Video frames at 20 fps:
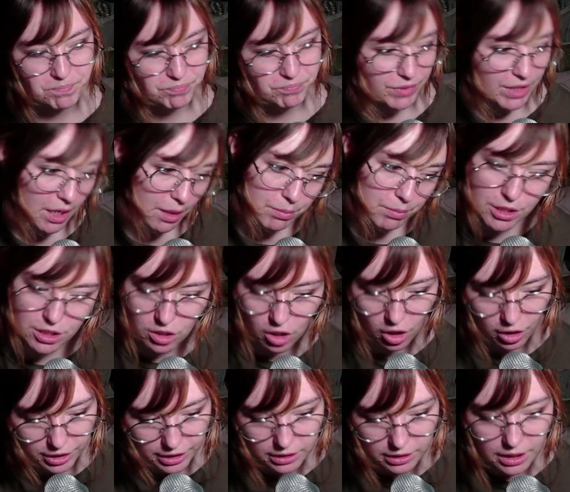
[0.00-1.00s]

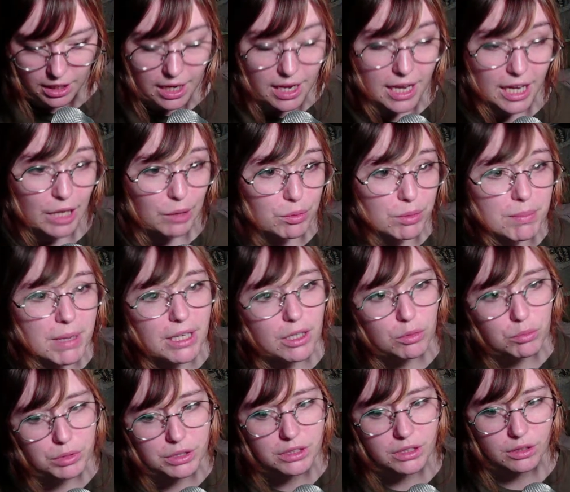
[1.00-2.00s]
episodic. It would make a
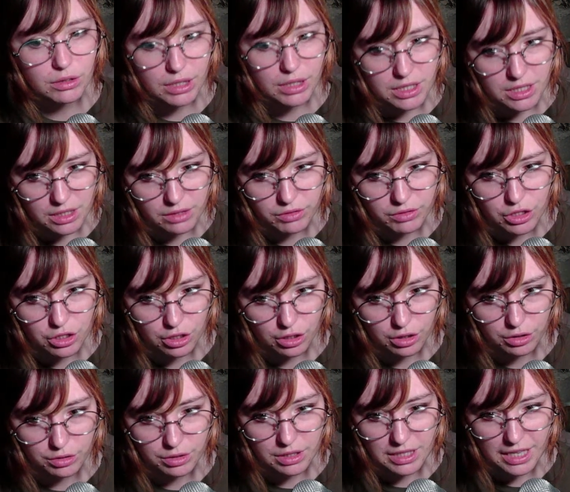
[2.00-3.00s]
really great TV
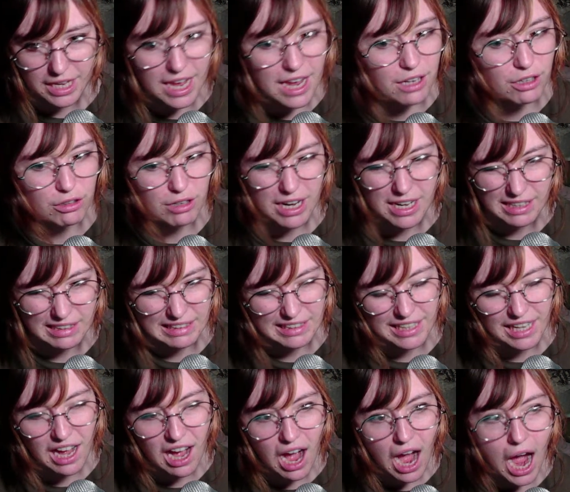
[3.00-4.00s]
show. They ain't great.
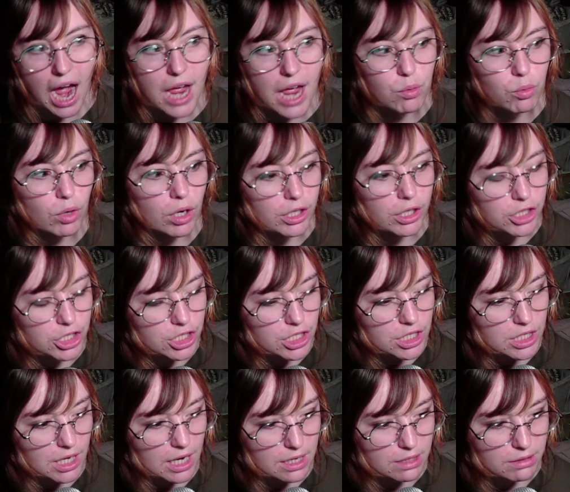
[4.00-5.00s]
Yeah, I've watched
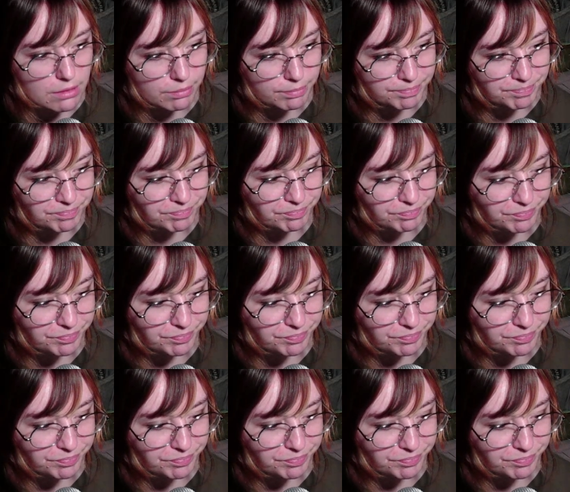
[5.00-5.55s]
a lot